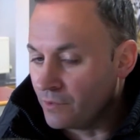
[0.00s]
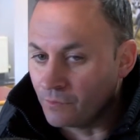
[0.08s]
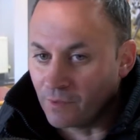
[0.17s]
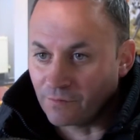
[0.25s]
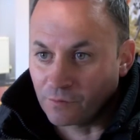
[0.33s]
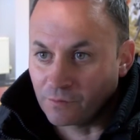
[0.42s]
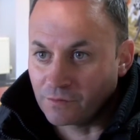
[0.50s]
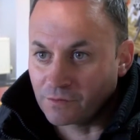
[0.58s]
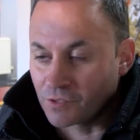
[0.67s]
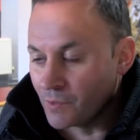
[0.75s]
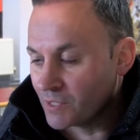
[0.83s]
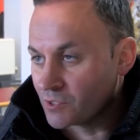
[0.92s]
and
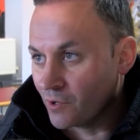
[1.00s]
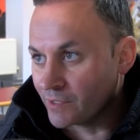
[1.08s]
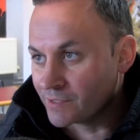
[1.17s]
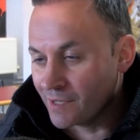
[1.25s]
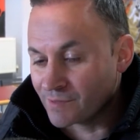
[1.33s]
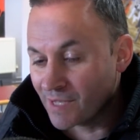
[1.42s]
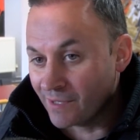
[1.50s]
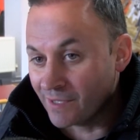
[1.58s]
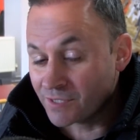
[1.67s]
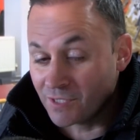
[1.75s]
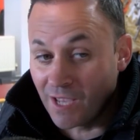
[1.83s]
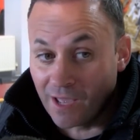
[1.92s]
they've two exciting teams out
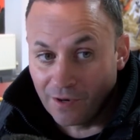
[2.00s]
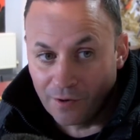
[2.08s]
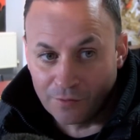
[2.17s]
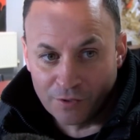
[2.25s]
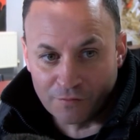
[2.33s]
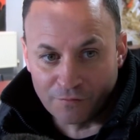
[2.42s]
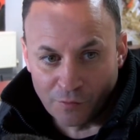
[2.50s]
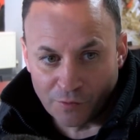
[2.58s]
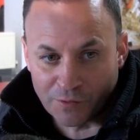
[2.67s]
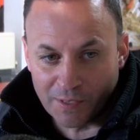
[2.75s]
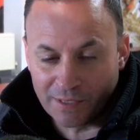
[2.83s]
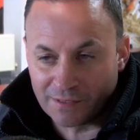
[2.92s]
there. So yeah, no, looking forward
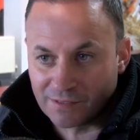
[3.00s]
to it.